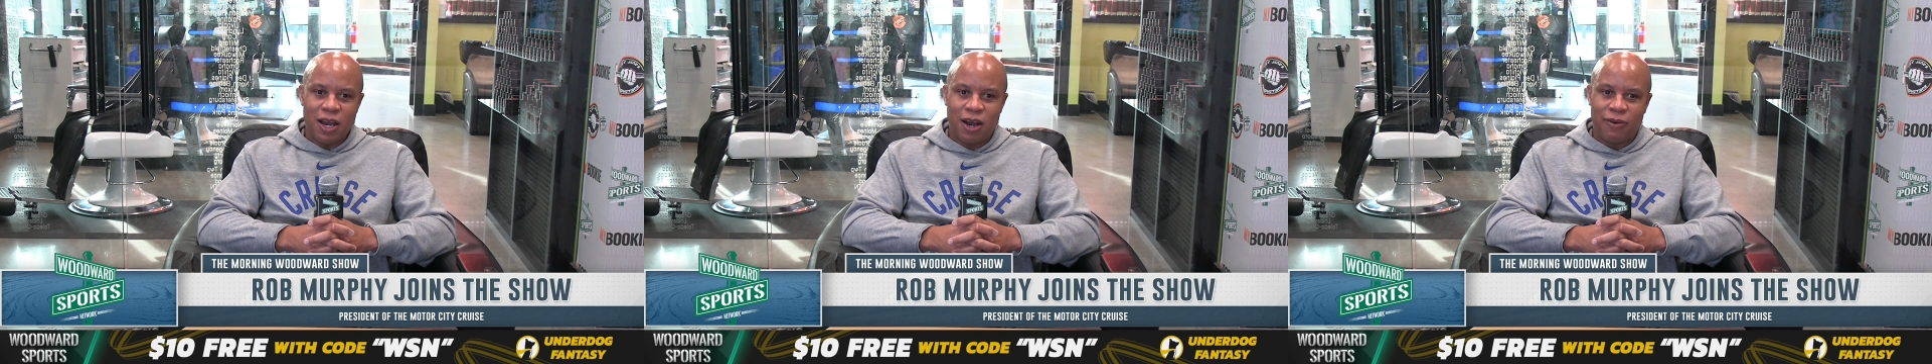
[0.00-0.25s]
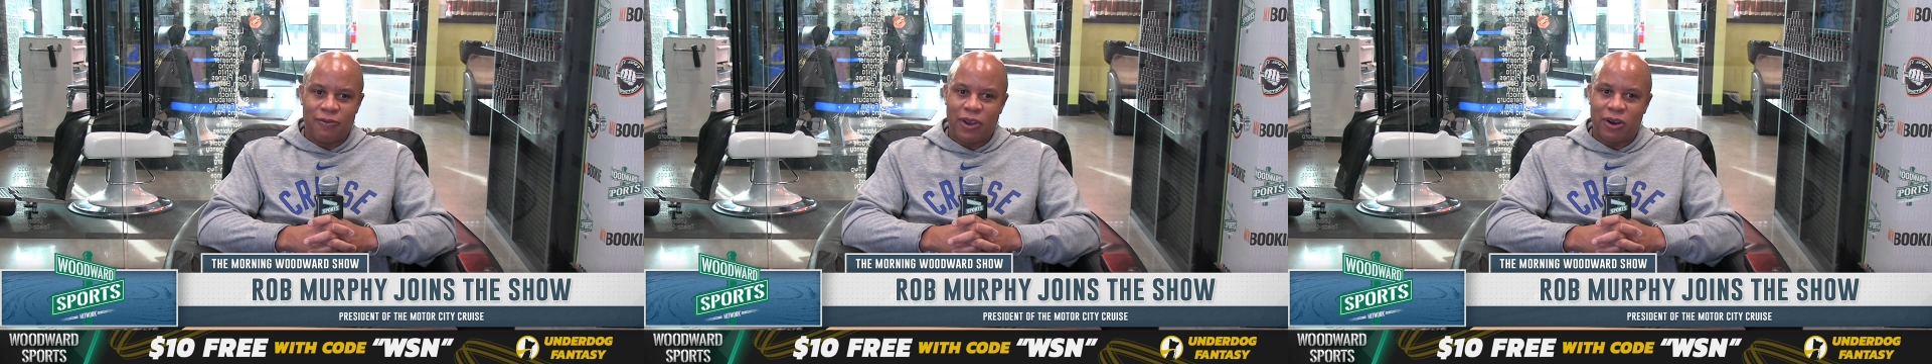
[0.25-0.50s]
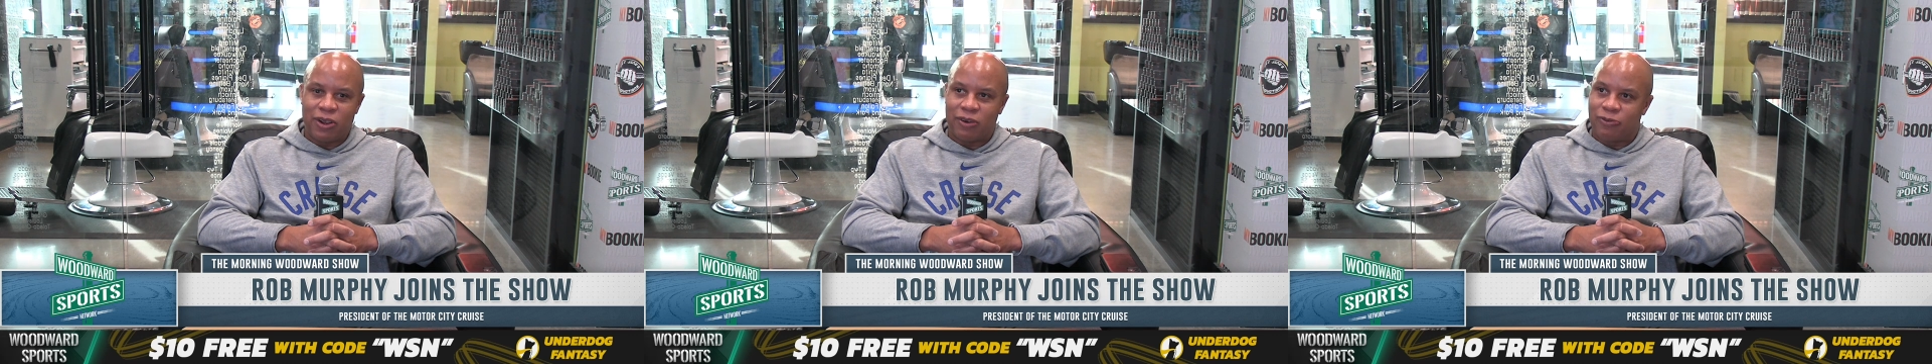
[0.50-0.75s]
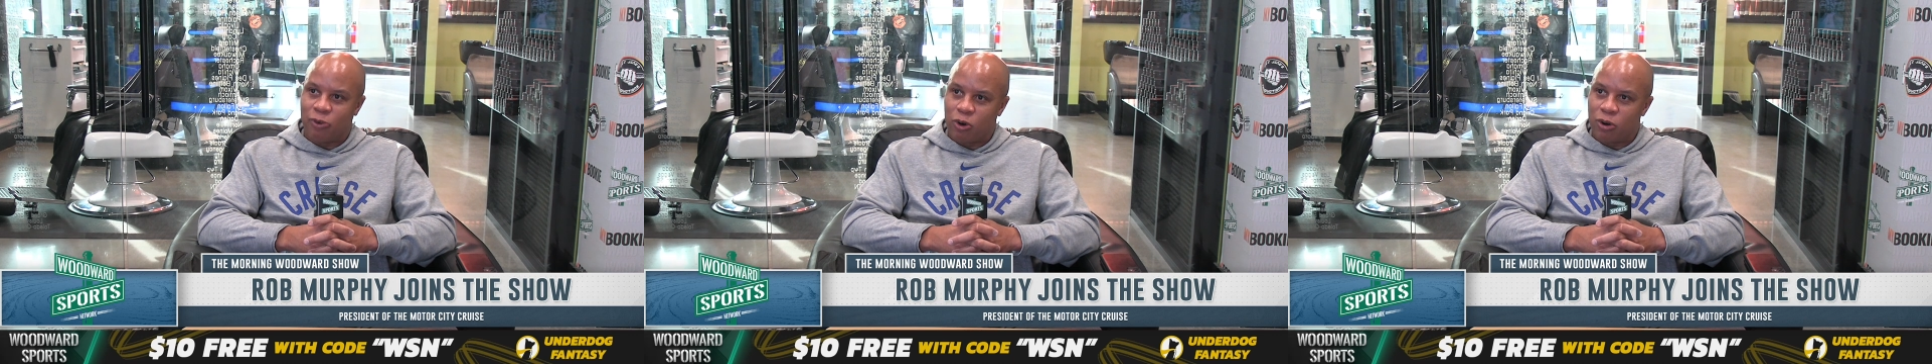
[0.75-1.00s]
Very
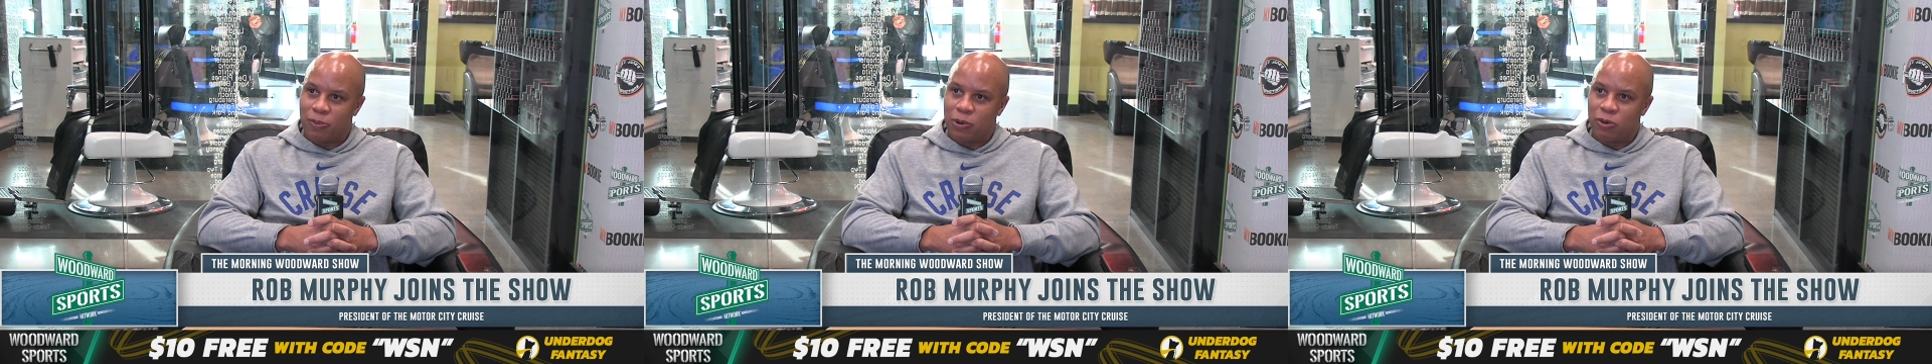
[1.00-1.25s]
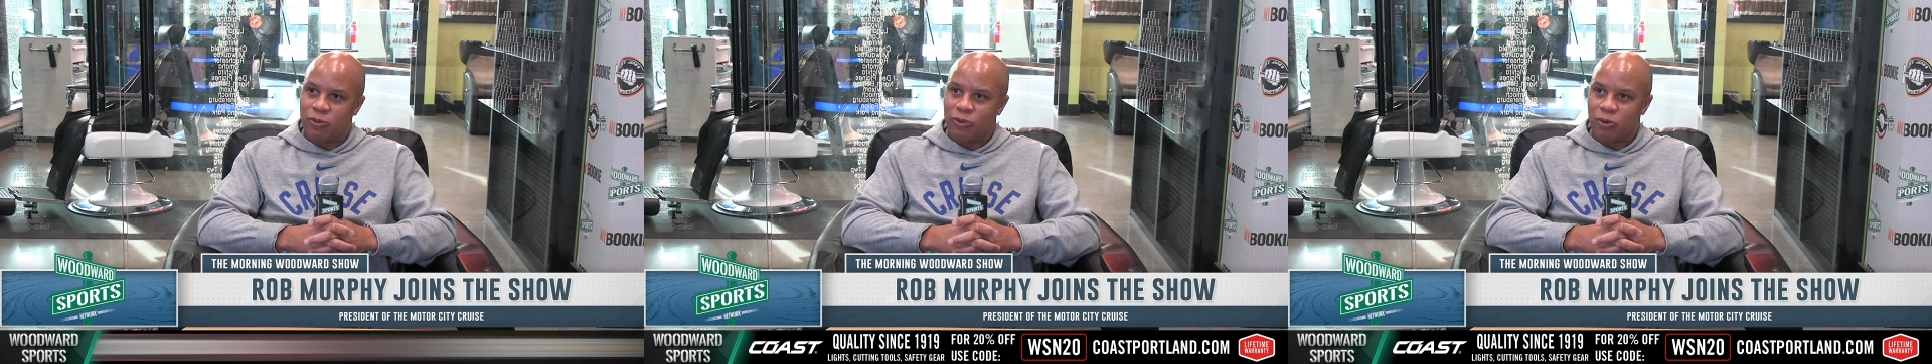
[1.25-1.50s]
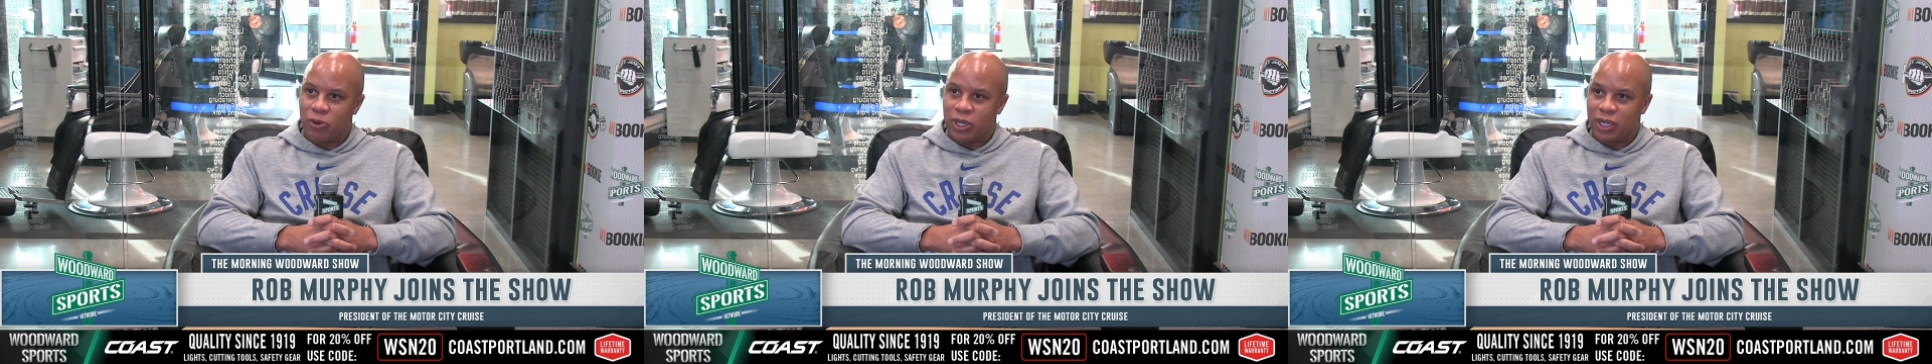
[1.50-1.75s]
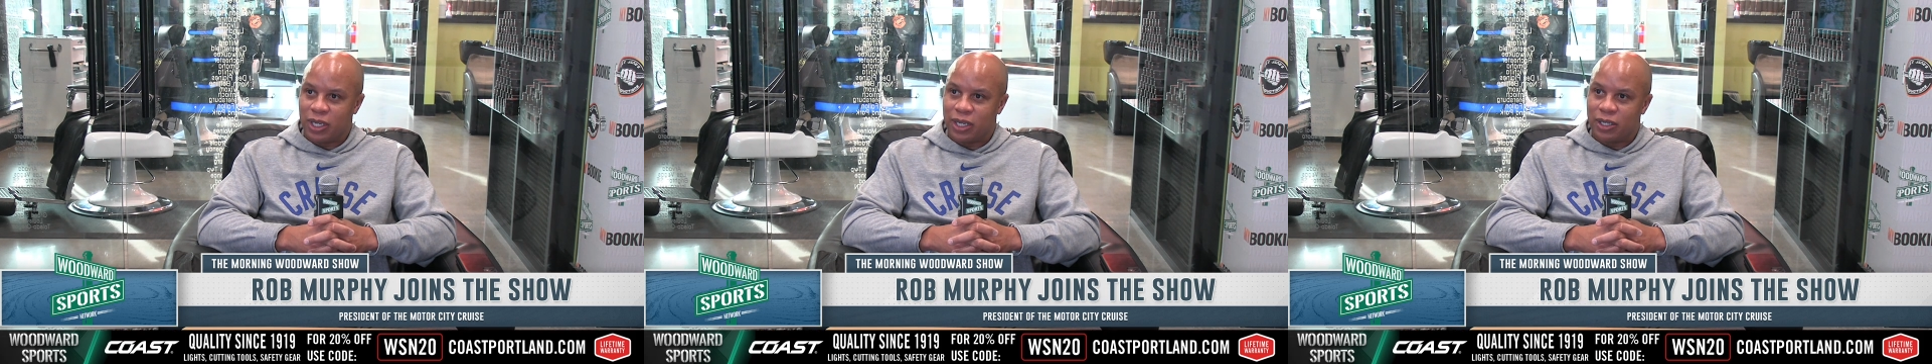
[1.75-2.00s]
affordable, for we
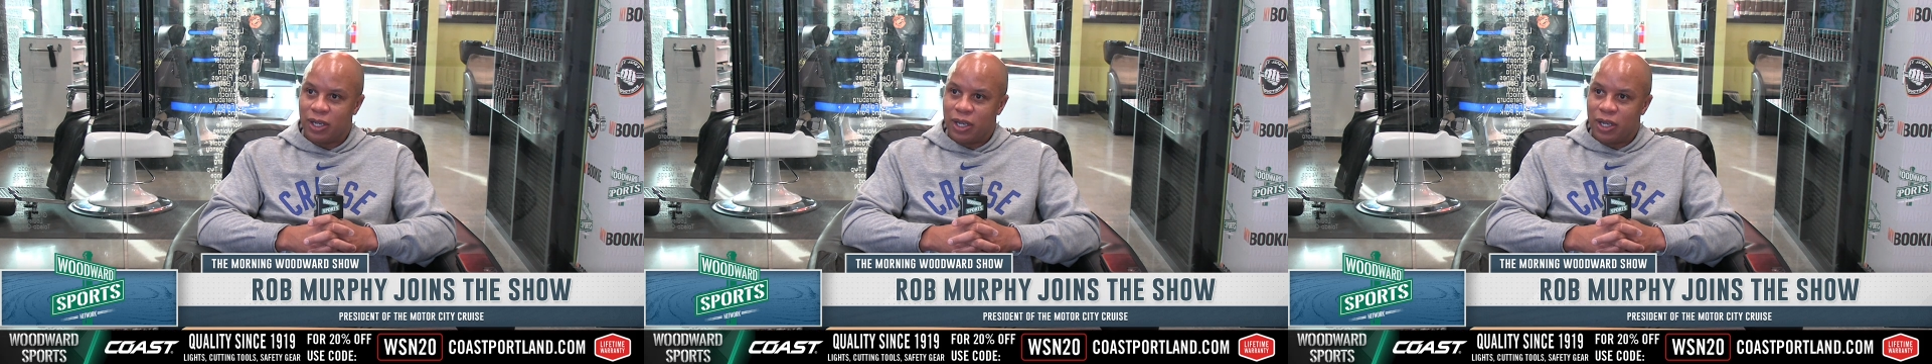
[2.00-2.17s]
can get